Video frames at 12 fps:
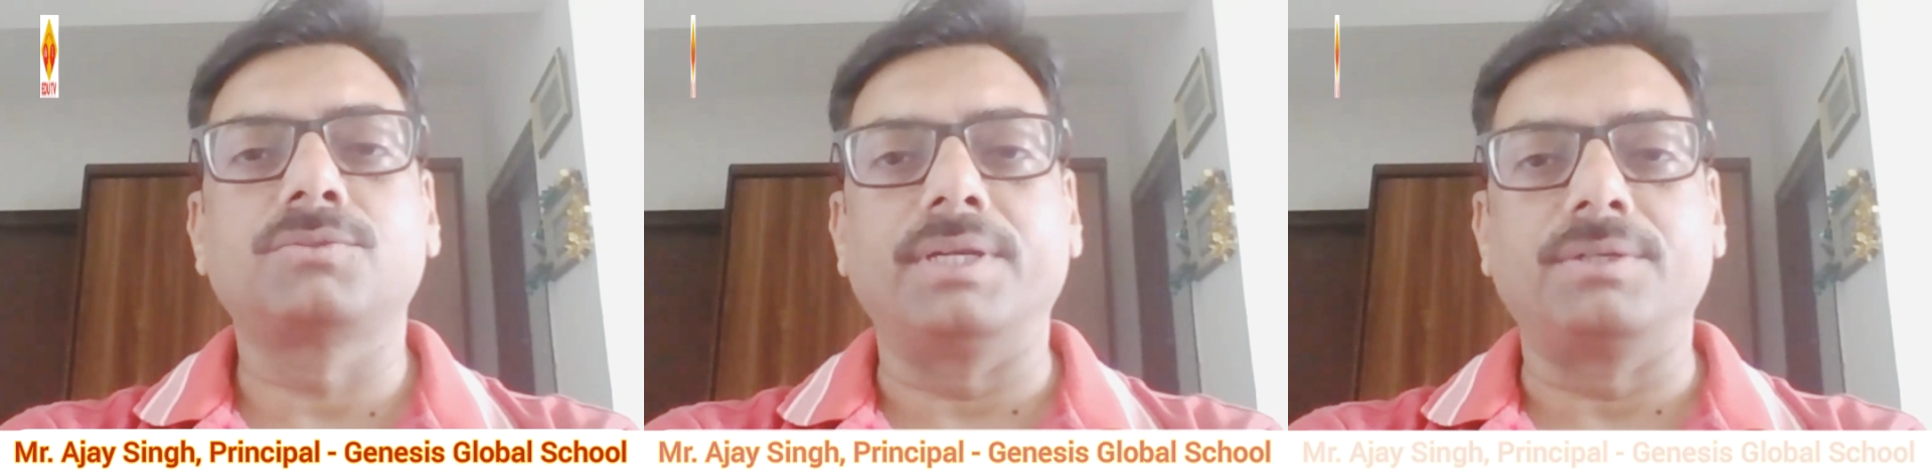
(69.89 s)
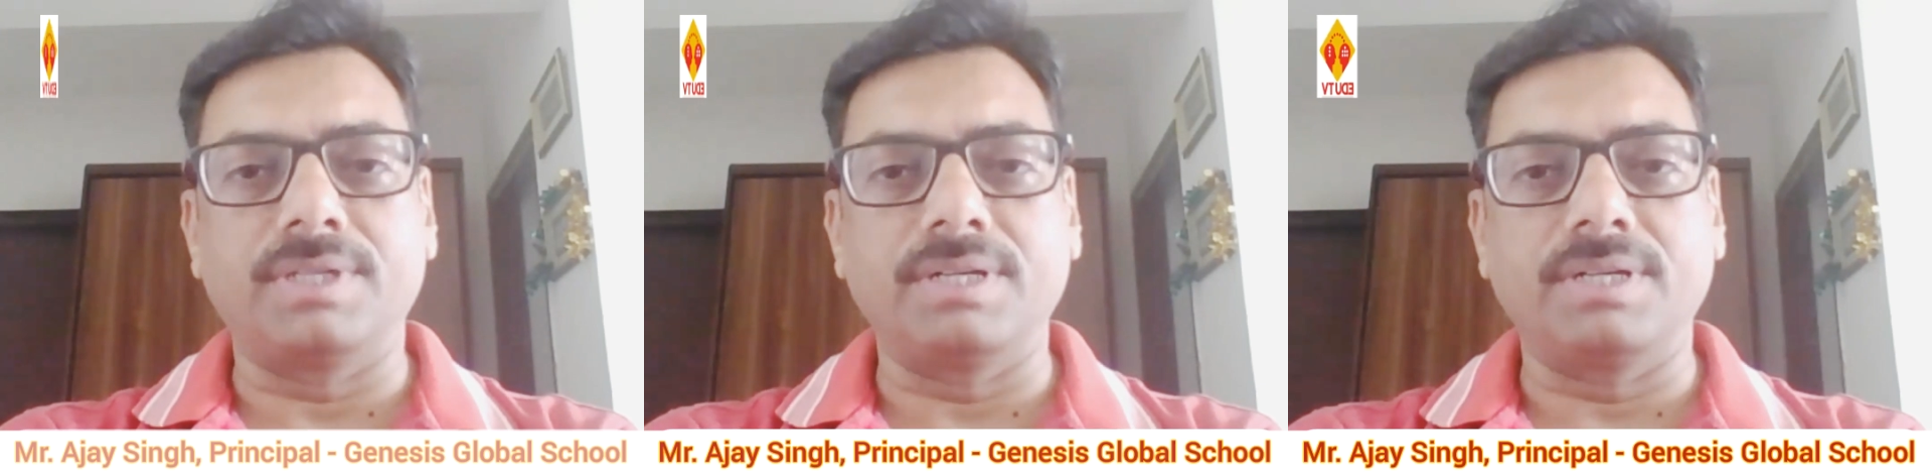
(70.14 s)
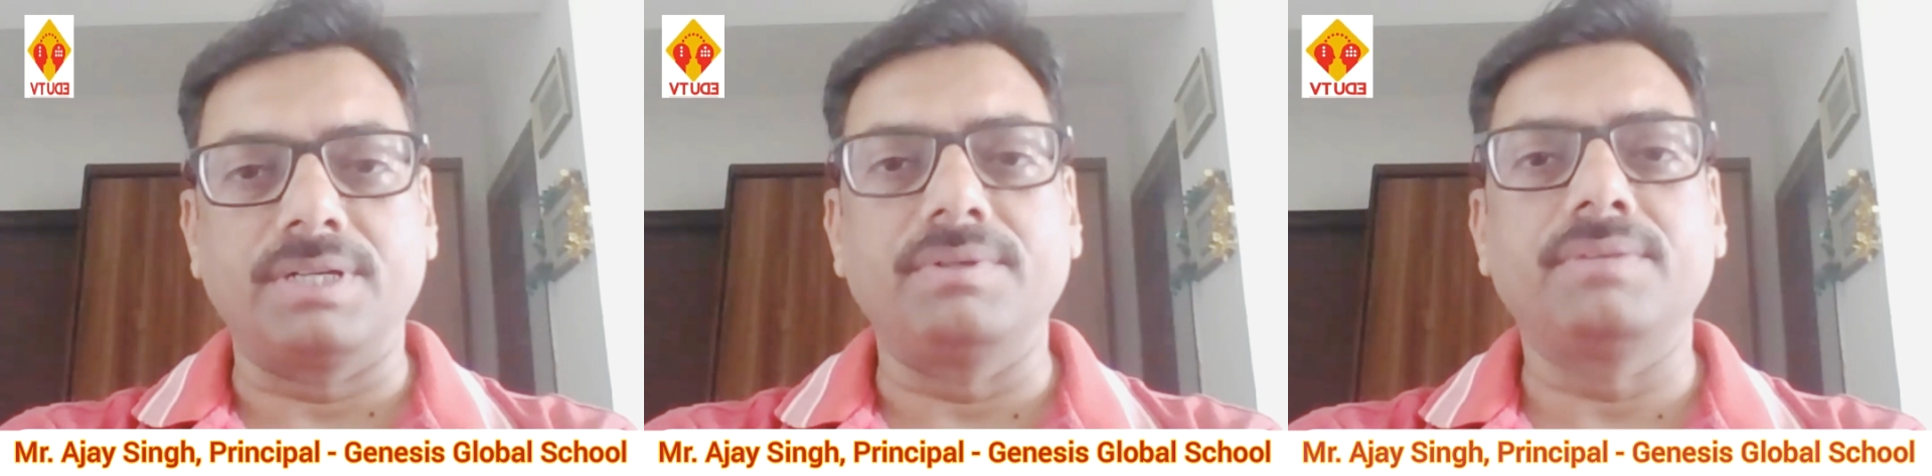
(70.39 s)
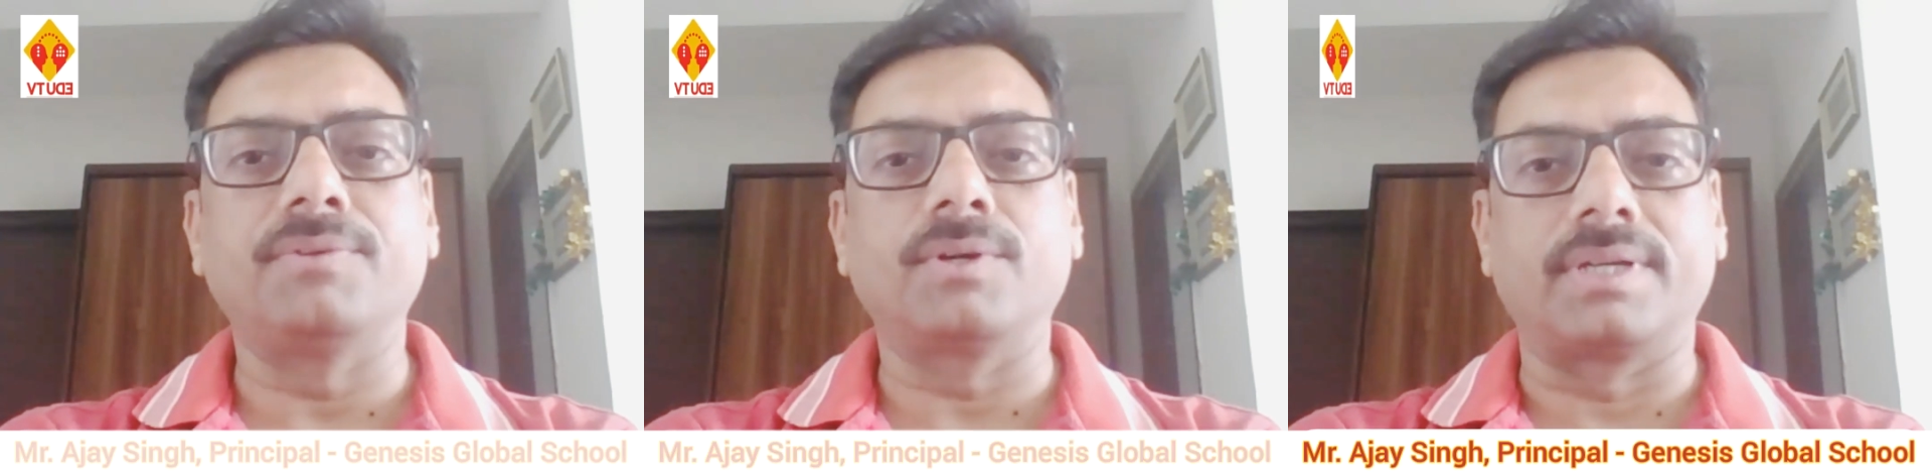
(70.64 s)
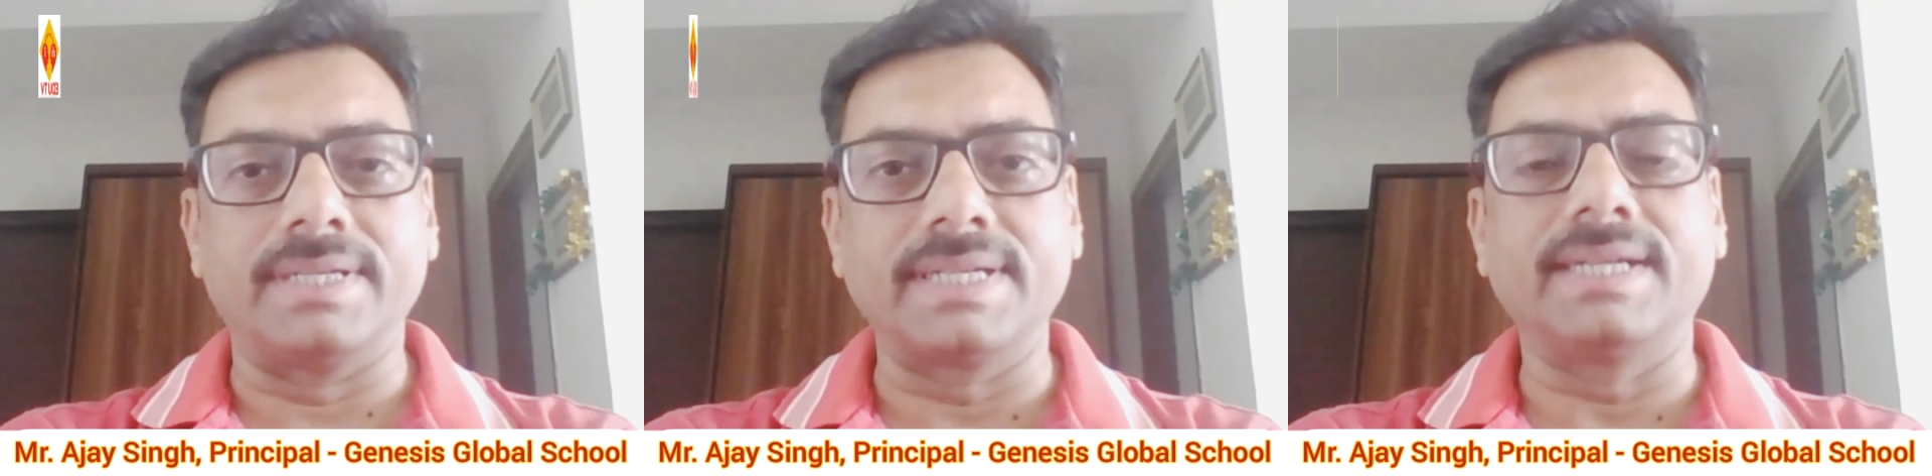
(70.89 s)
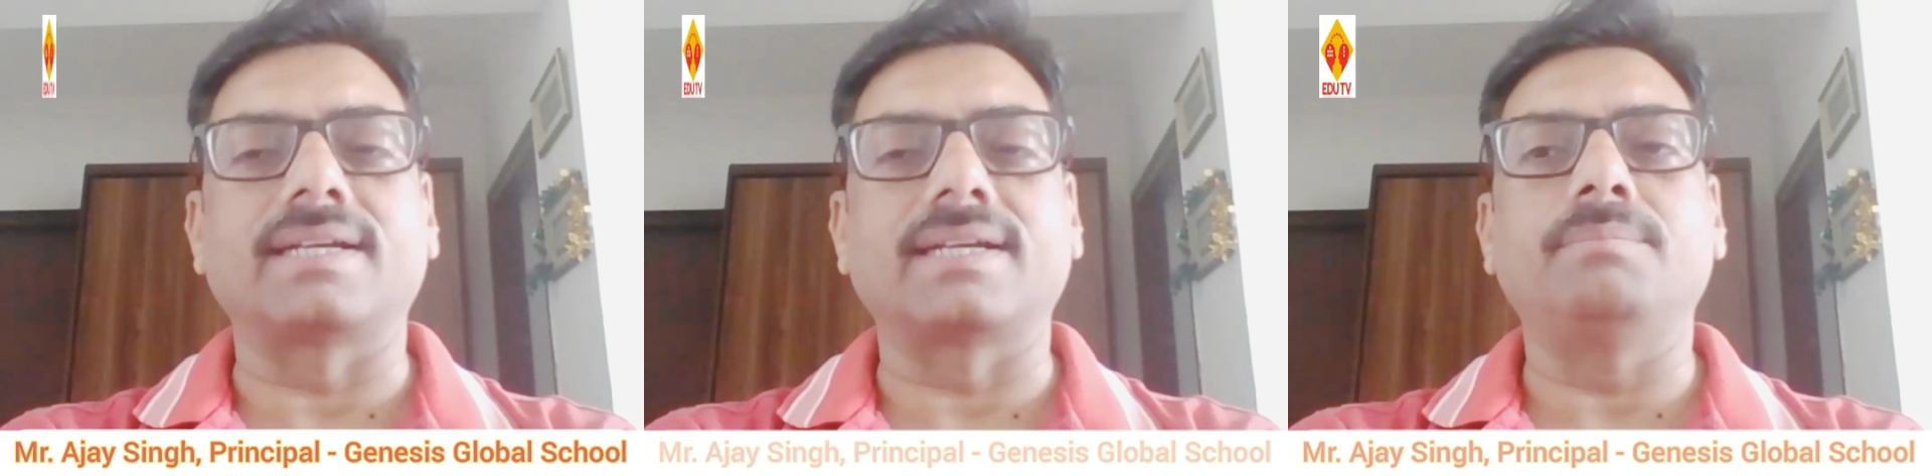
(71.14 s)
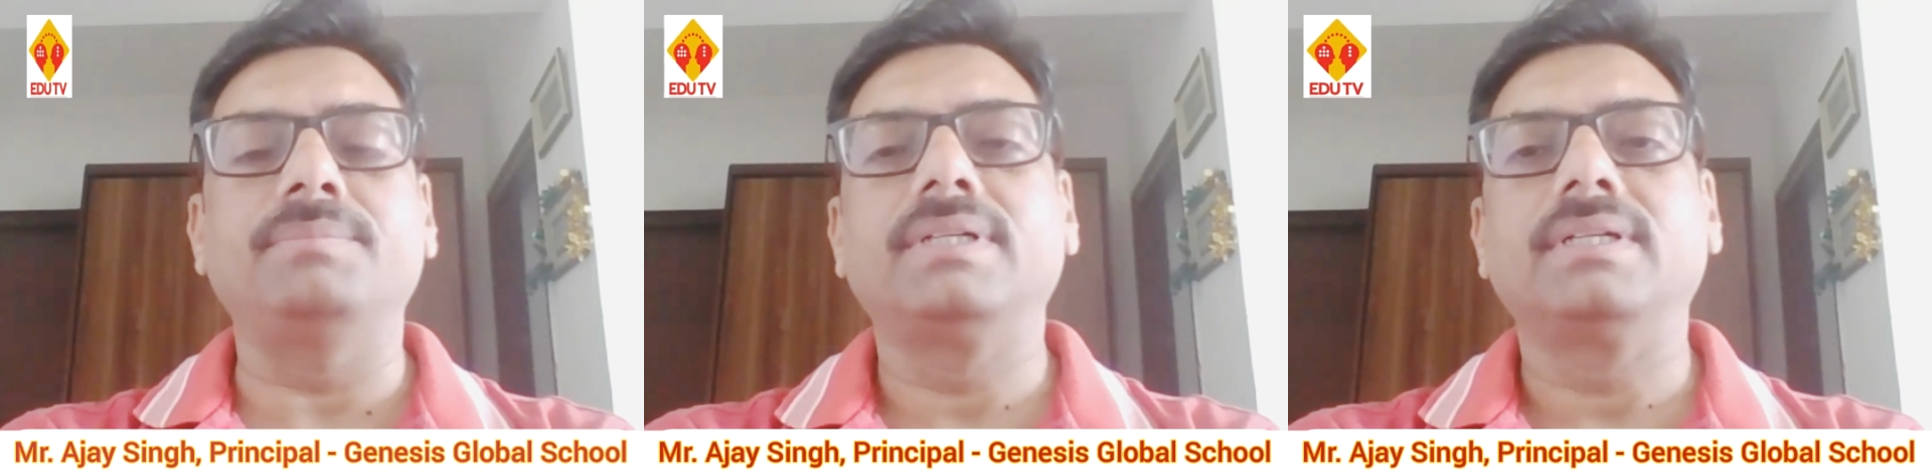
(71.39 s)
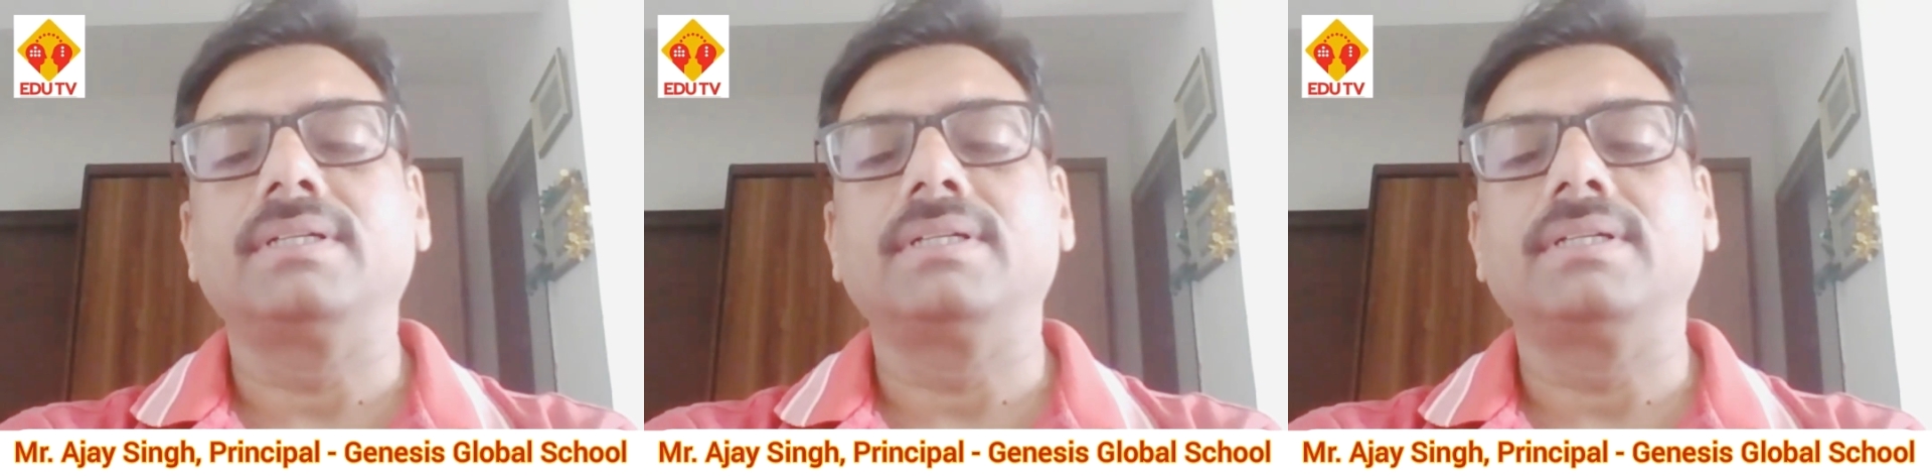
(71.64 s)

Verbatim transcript: EduTV for raising it up